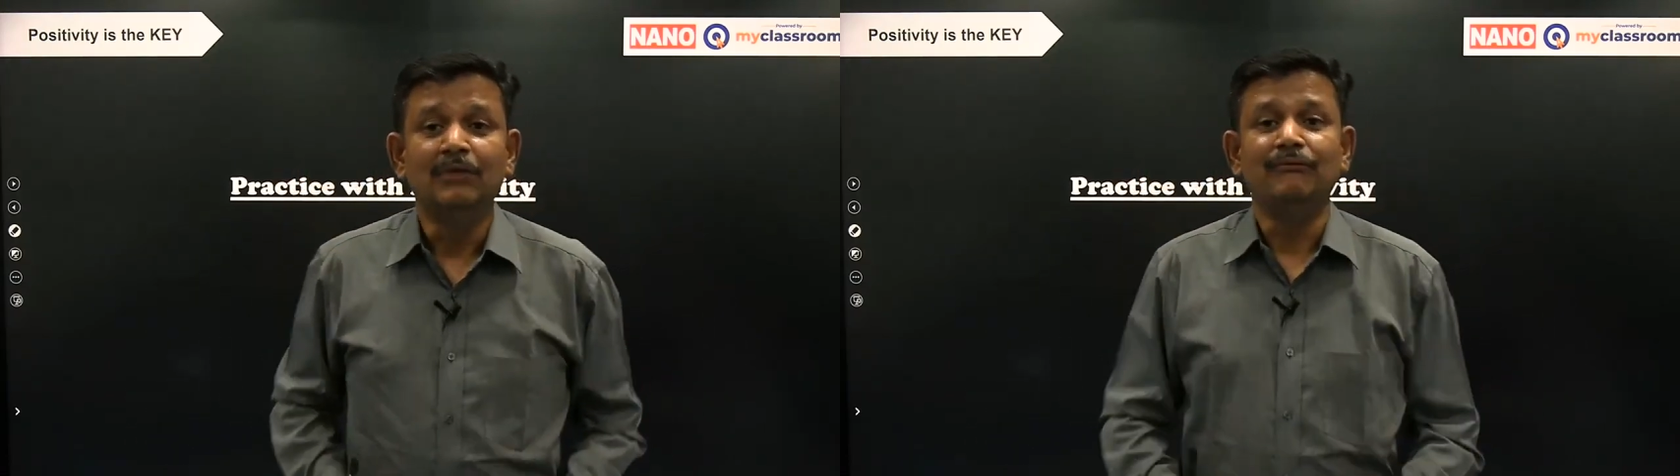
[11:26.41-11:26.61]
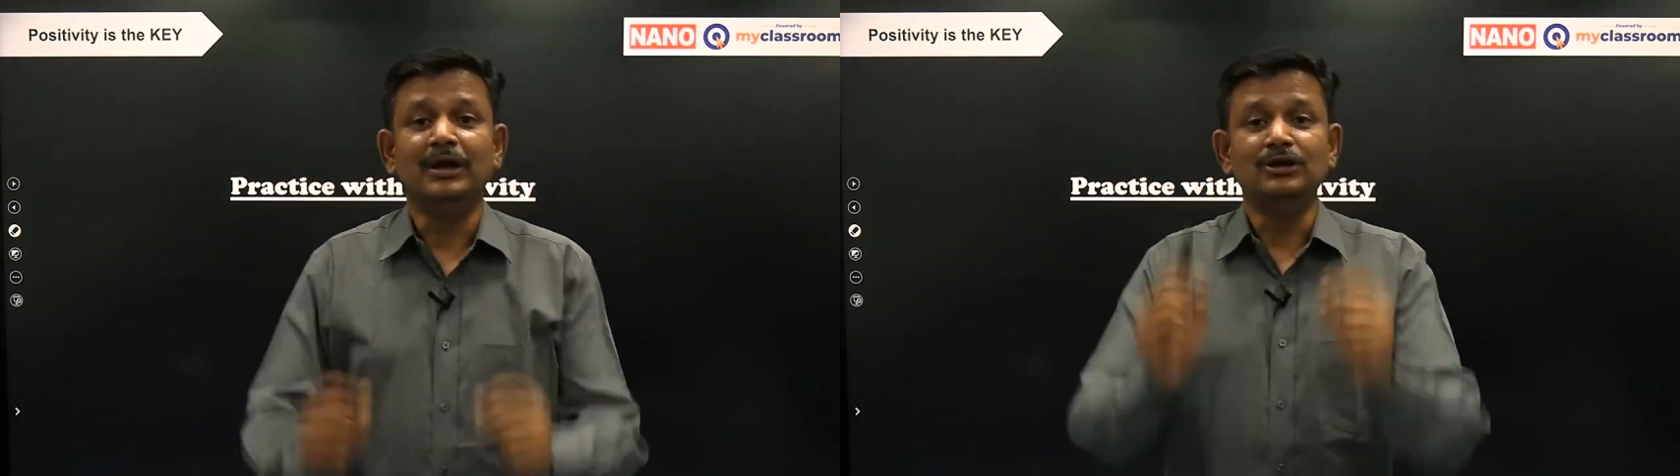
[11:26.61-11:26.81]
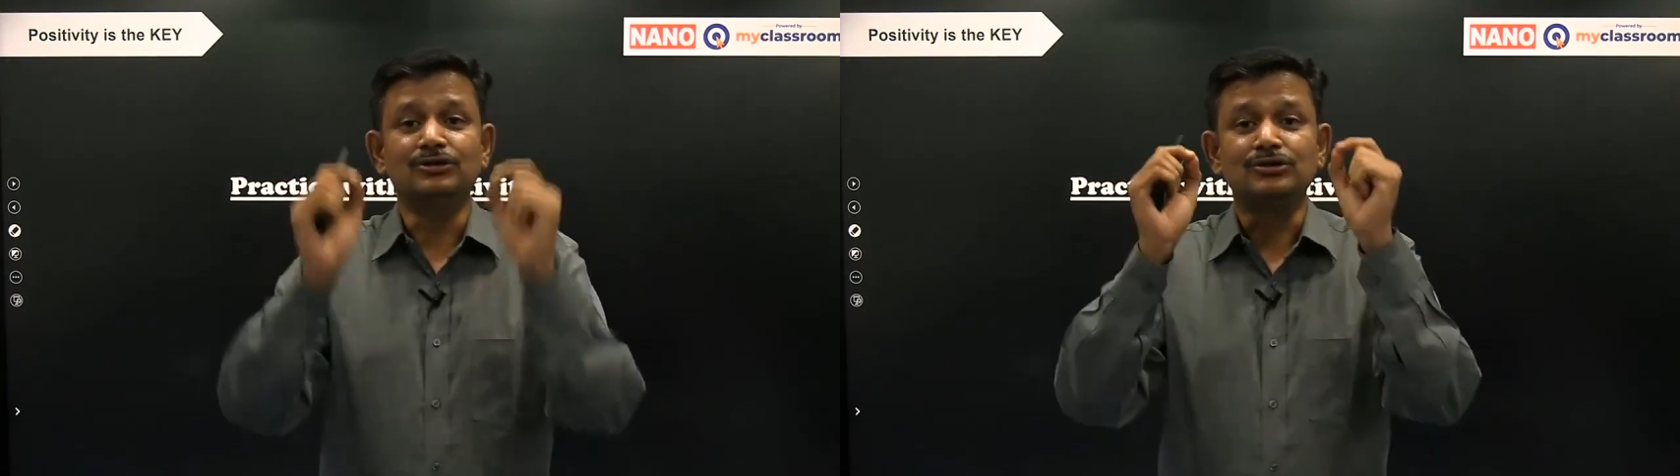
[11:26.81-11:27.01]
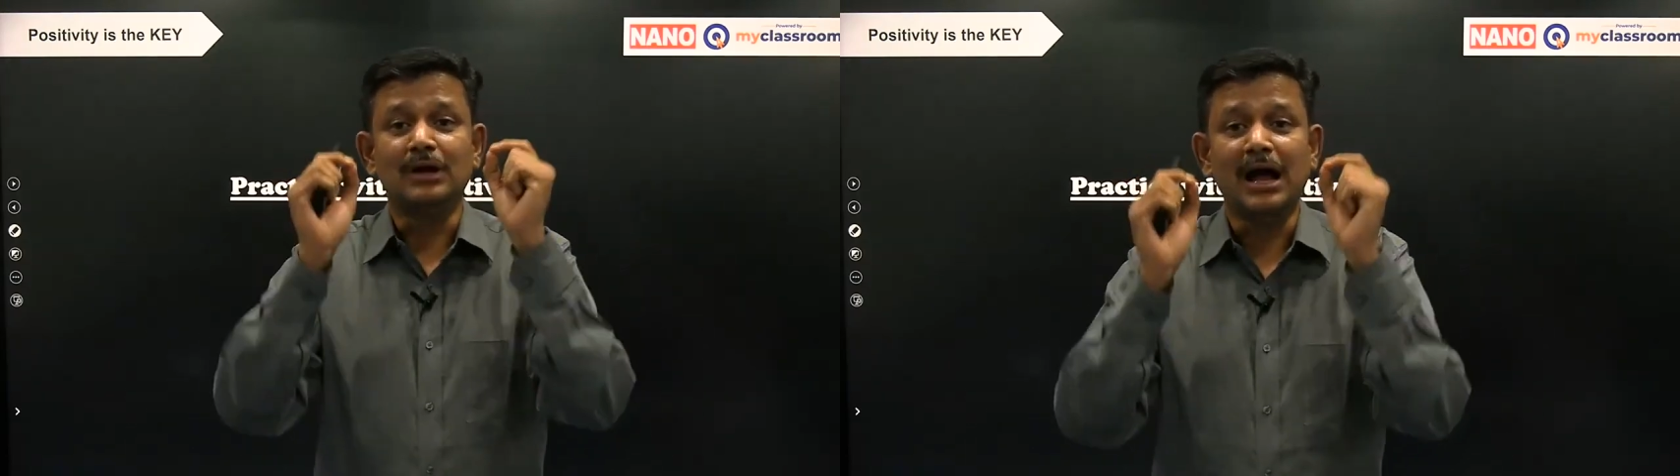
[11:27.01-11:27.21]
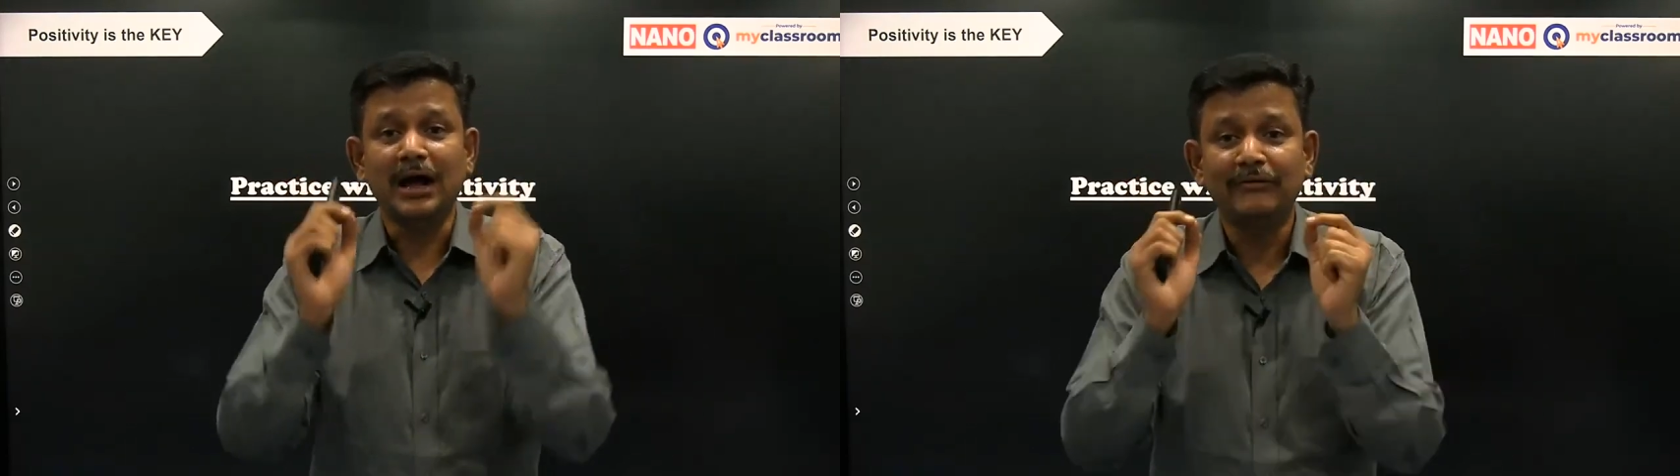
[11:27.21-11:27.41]
when you should
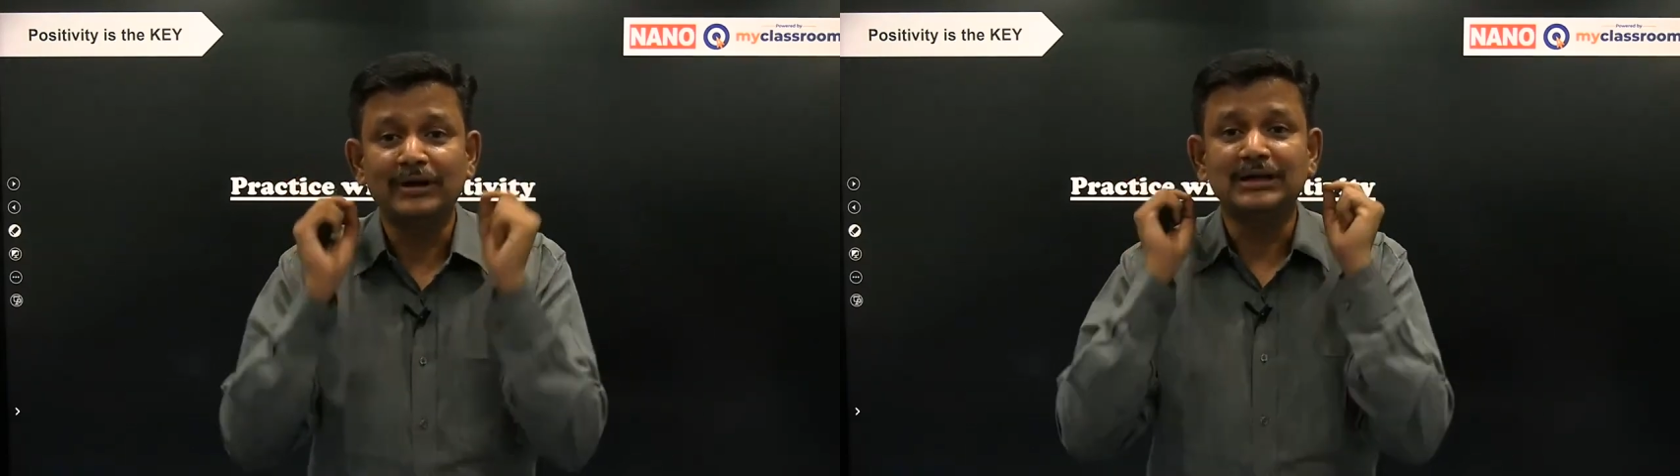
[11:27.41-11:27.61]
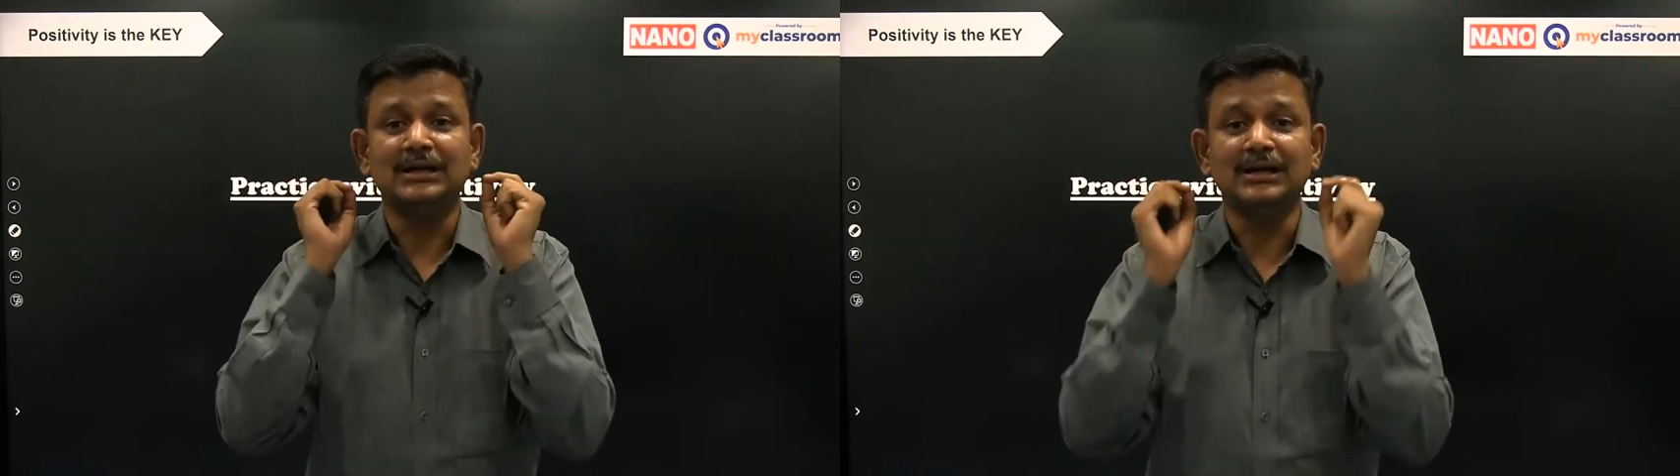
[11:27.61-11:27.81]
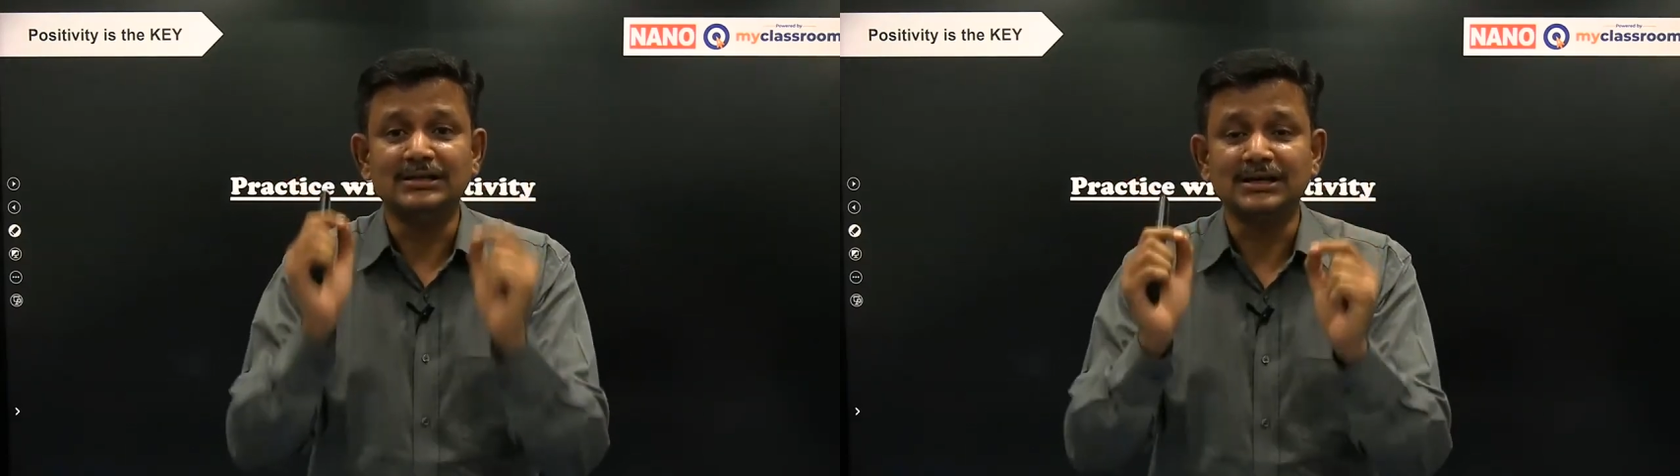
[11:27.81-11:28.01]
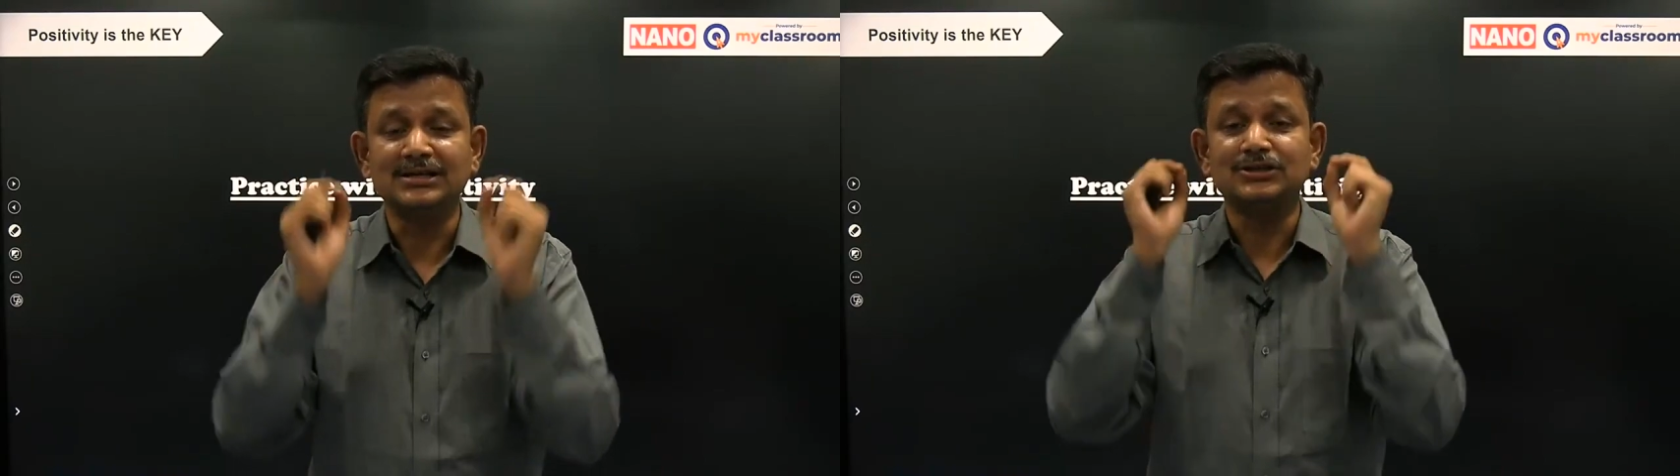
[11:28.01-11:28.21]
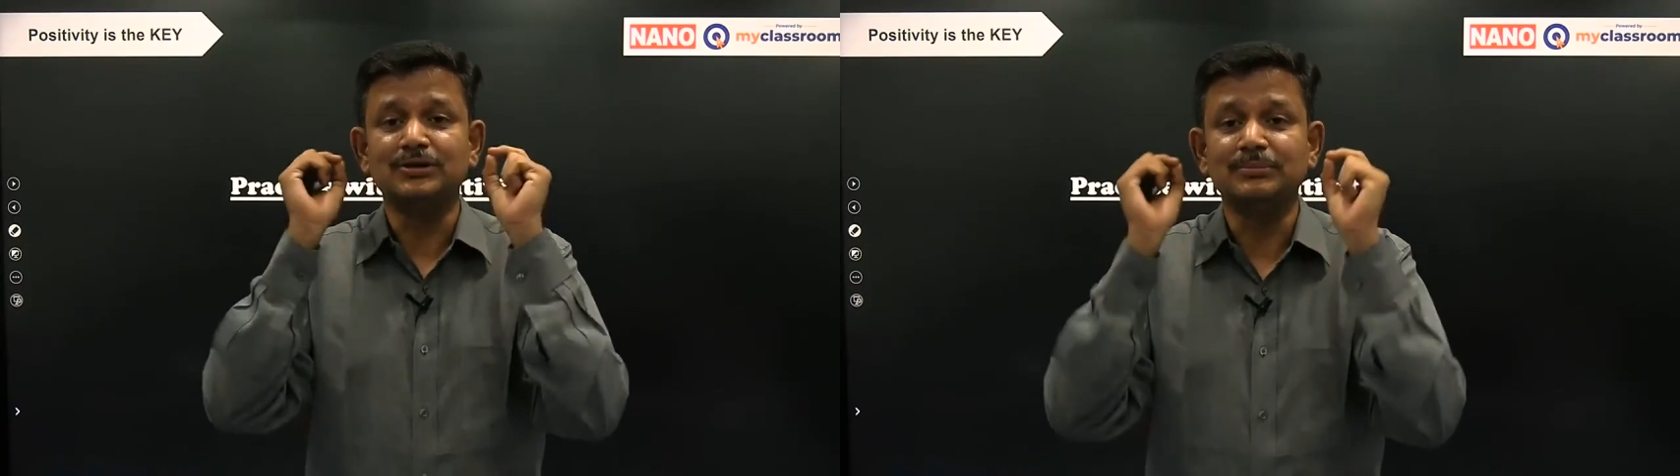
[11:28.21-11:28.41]
have one teacher as your